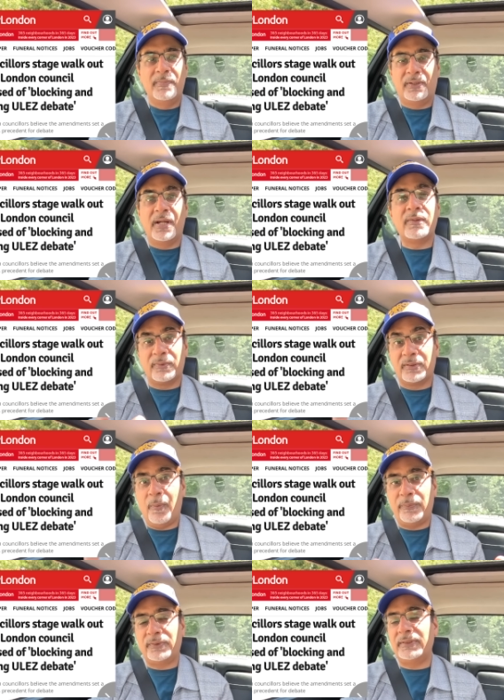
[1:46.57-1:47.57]
because it was an
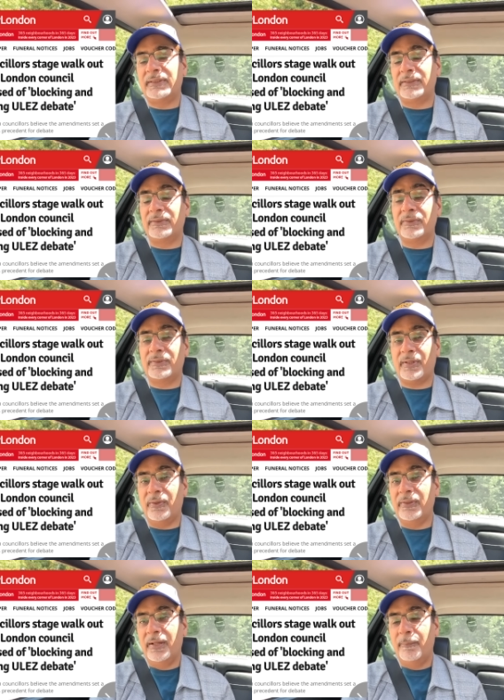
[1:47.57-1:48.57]
opportunity to do
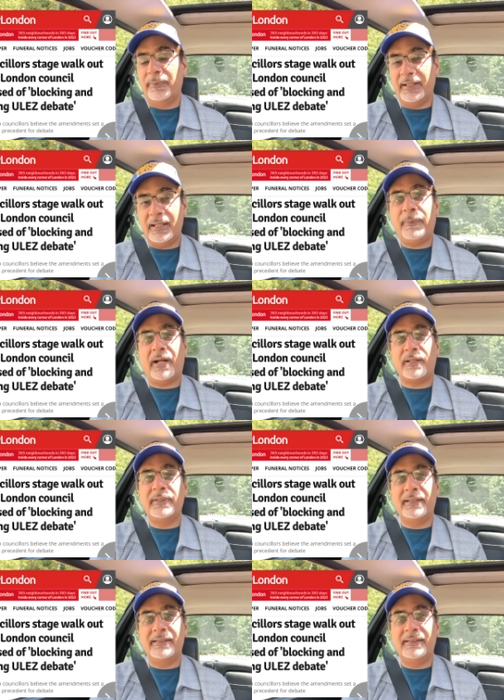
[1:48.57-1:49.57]
so. But the other part of
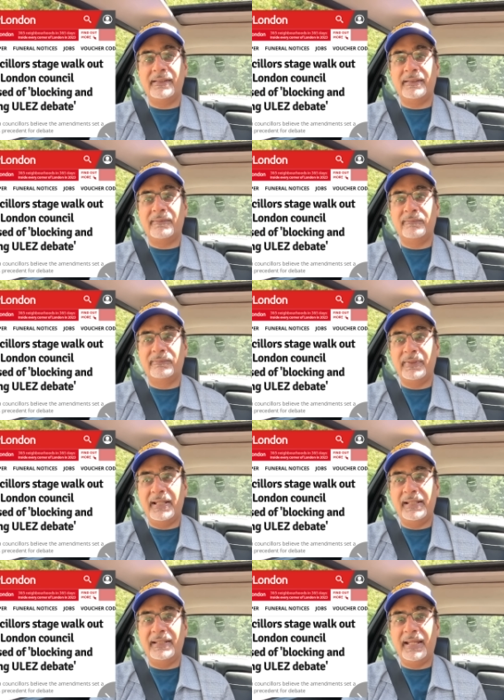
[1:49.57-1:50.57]
me
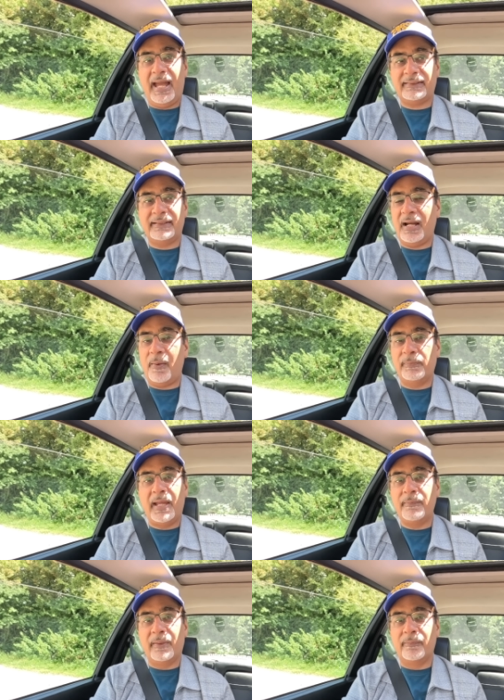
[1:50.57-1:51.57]
really actually can't
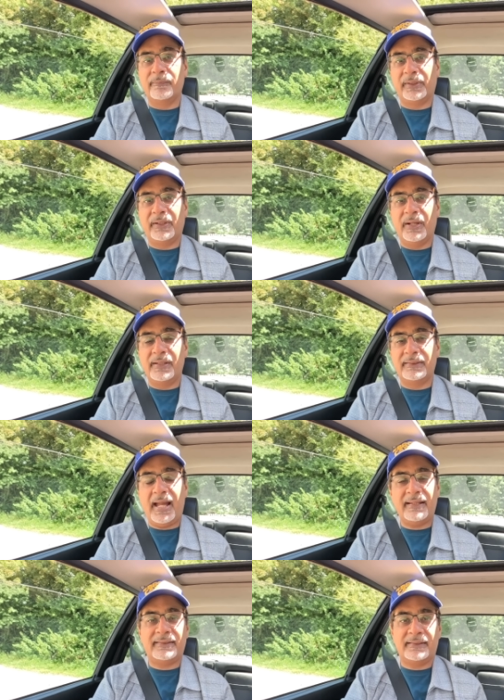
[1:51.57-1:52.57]
blame them because
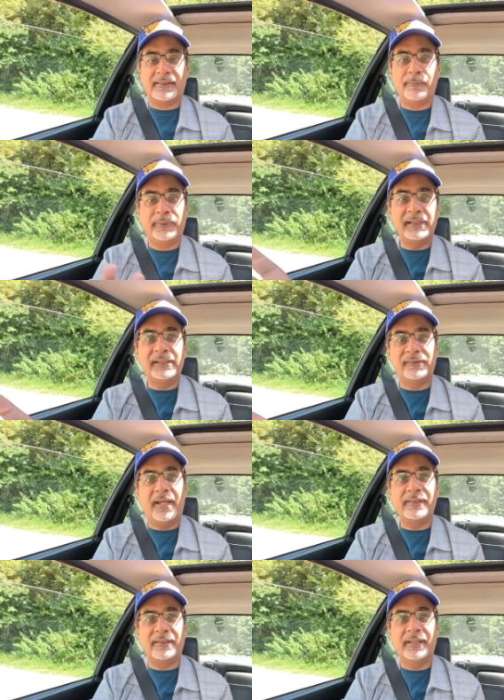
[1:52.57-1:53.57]
that's just completely
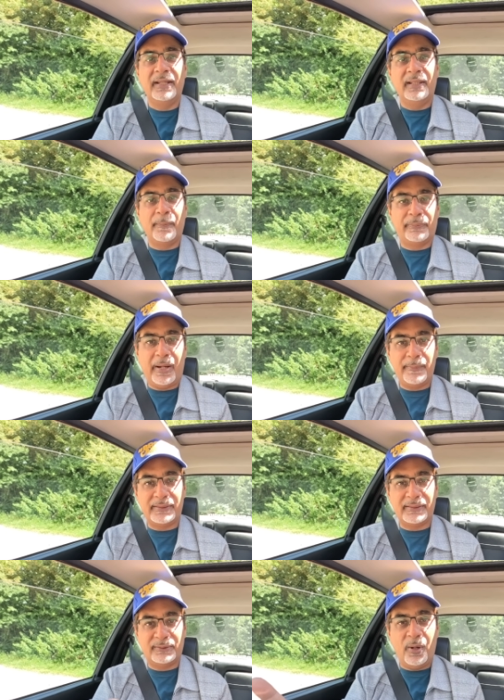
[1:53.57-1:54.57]
changing the
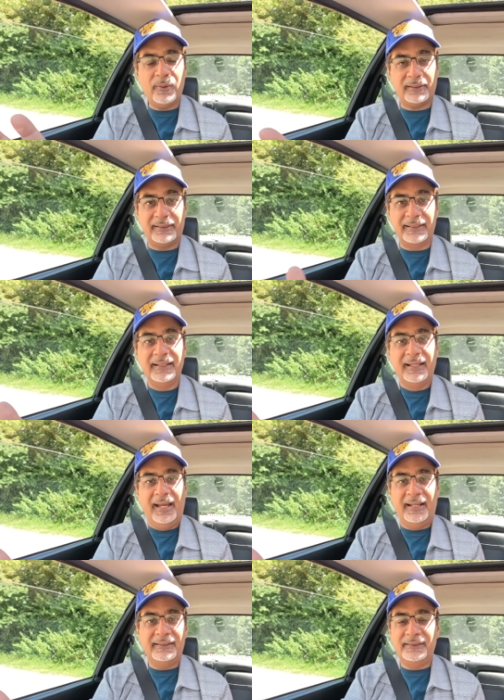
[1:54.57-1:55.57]
parameters totally.
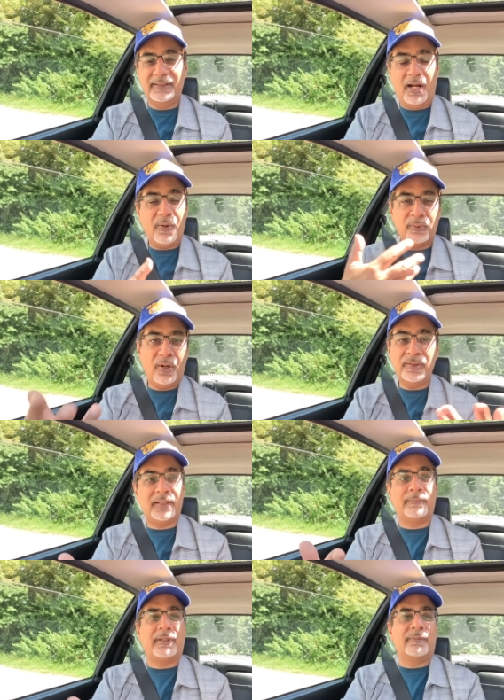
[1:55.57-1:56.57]
And you know, the whole
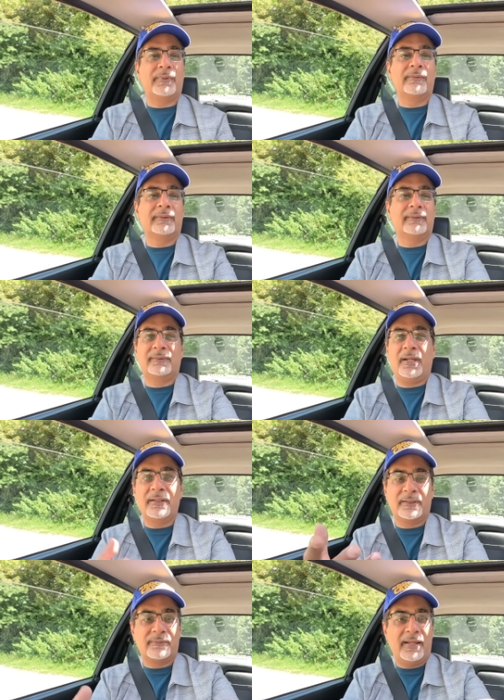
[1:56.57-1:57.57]
concept has been
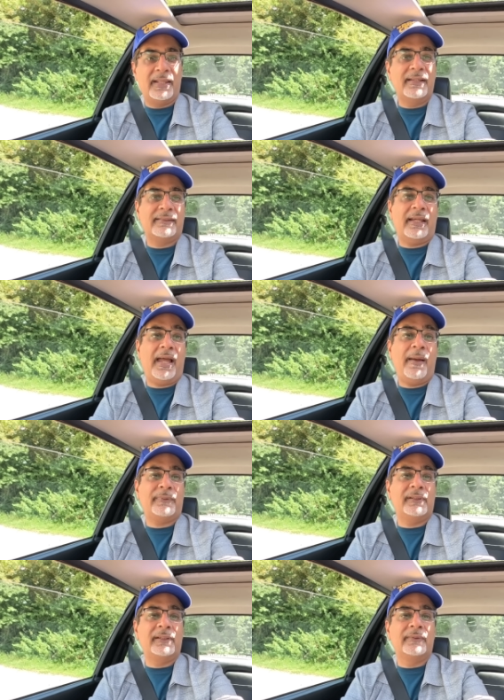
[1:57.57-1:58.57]
turned around. That is uh,
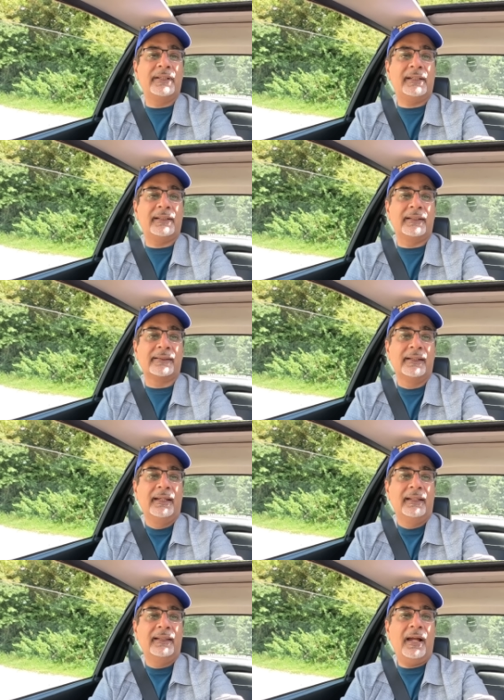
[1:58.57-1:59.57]
absolutely ridiculous.
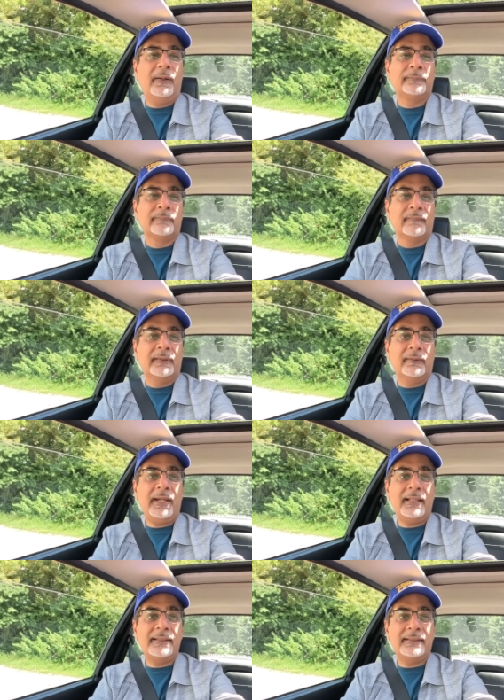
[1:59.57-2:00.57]
Now, the
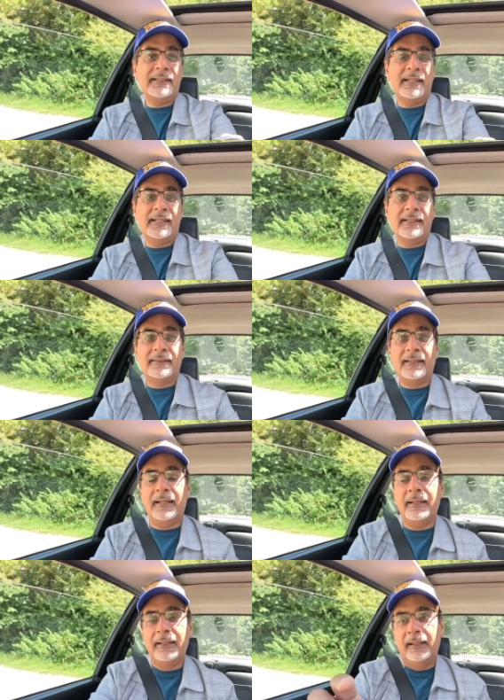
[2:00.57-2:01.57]
reality is
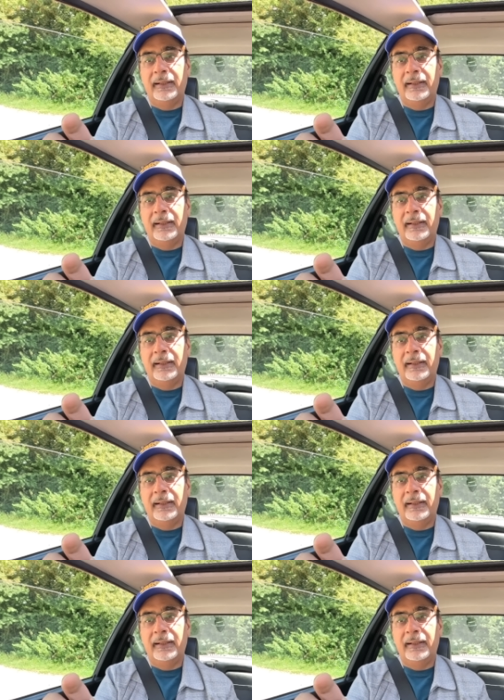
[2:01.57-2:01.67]
that